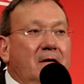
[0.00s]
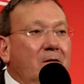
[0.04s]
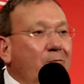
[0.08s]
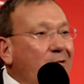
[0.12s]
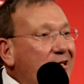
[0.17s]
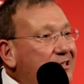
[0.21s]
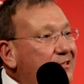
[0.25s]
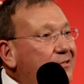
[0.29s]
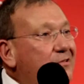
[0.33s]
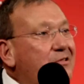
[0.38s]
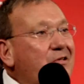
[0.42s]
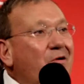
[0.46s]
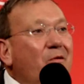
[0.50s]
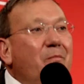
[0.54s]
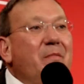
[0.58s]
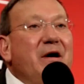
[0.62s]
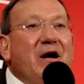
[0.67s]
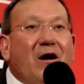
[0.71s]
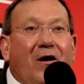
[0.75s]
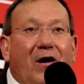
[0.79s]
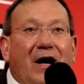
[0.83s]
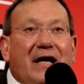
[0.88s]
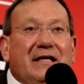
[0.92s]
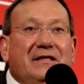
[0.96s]
Western's gonna be
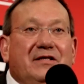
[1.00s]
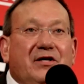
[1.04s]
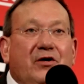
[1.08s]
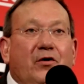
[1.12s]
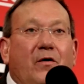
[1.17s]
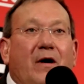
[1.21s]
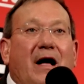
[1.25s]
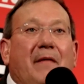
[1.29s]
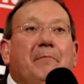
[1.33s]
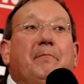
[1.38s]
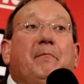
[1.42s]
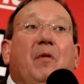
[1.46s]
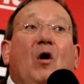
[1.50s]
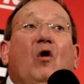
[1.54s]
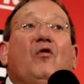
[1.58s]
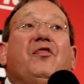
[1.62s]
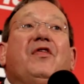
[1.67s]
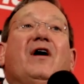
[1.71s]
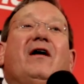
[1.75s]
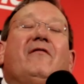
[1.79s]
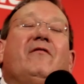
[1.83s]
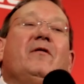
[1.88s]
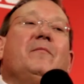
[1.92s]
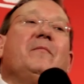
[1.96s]
all right, too. Both
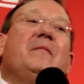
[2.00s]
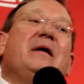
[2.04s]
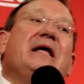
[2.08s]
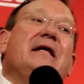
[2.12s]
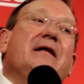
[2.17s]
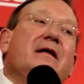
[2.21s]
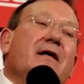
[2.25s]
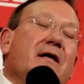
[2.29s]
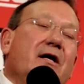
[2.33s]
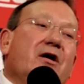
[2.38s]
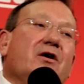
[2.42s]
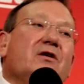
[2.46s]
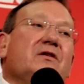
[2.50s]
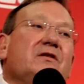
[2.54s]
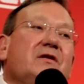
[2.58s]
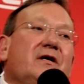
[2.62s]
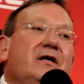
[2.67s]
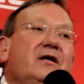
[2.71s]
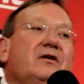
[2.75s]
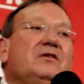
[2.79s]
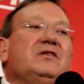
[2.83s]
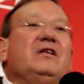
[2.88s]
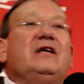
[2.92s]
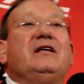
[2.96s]
of them, here's
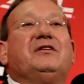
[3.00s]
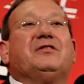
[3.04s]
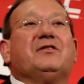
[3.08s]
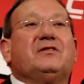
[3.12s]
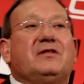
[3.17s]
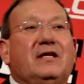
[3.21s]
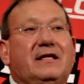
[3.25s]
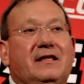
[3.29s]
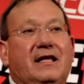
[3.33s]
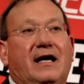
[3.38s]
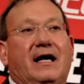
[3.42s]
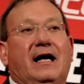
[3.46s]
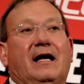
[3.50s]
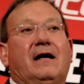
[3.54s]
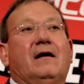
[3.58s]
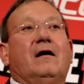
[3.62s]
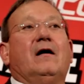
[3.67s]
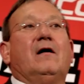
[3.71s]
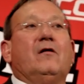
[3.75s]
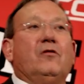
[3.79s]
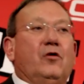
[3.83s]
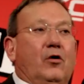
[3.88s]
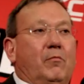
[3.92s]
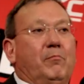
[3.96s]
the interesting thing.
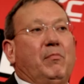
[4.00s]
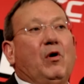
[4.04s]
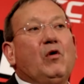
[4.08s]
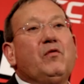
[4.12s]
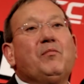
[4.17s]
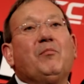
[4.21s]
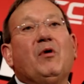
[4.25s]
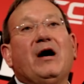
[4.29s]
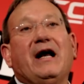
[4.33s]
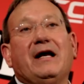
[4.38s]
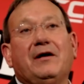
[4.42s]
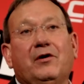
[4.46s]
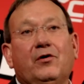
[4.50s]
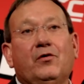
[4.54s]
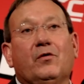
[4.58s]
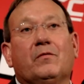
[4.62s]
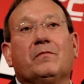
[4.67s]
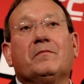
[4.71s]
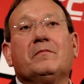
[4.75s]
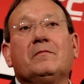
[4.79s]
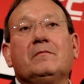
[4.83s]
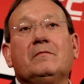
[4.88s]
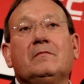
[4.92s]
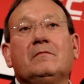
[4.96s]
They're both brand
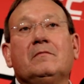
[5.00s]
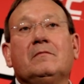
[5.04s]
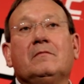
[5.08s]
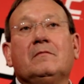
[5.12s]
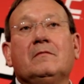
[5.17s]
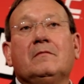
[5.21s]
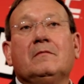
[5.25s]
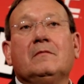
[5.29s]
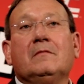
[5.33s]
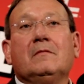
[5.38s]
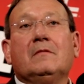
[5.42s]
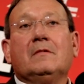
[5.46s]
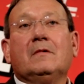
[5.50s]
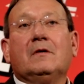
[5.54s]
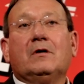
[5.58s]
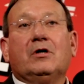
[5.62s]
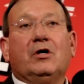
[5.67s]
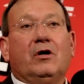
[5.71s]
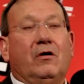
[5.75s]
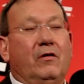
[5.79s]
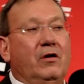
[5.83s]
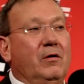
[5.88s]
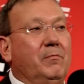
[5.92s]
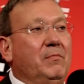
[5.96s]
new.
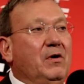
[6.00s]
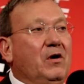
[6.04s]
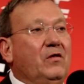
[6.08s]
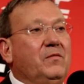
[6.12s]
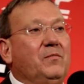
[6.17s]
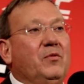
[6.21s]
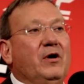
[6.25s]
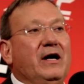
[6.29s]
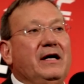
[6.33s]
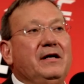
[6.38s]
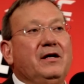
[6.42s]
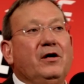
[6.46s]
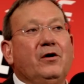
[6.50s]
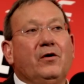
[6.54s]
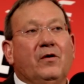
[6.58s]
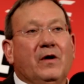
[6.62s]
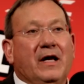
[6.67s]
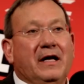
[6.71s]
You know, they're both brand new.